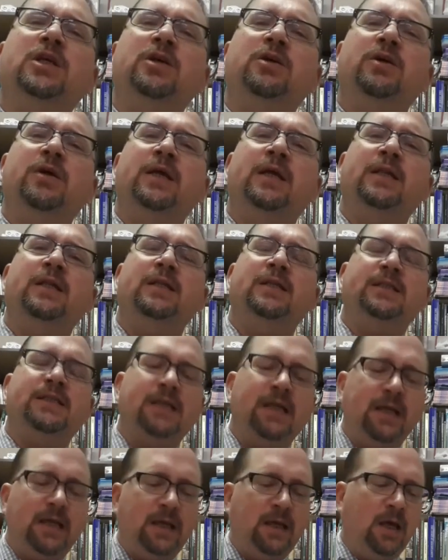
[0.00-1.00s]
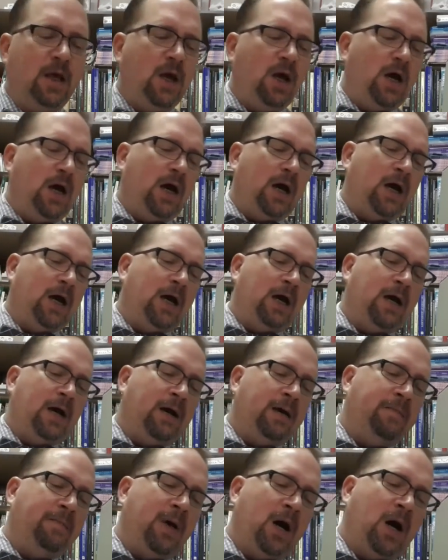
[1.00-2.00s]
here in the city
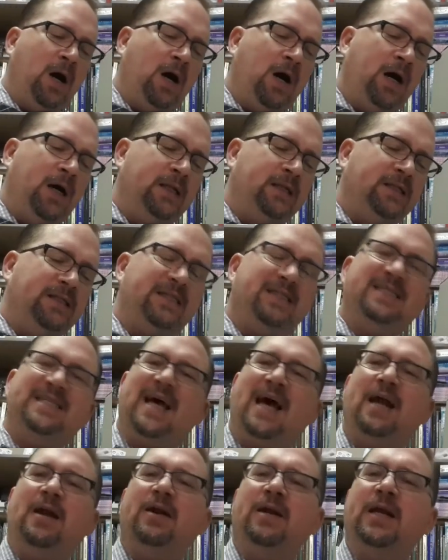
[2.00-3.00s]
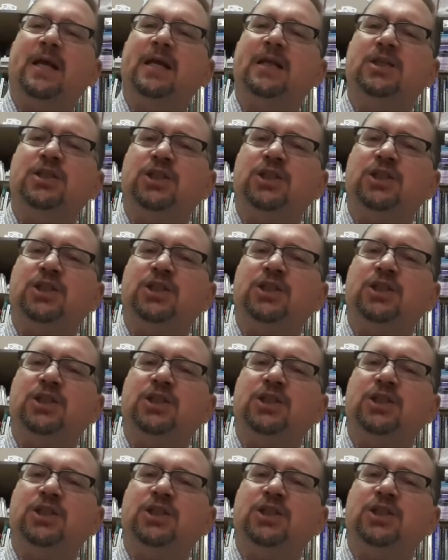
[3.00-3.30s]
on Saturday,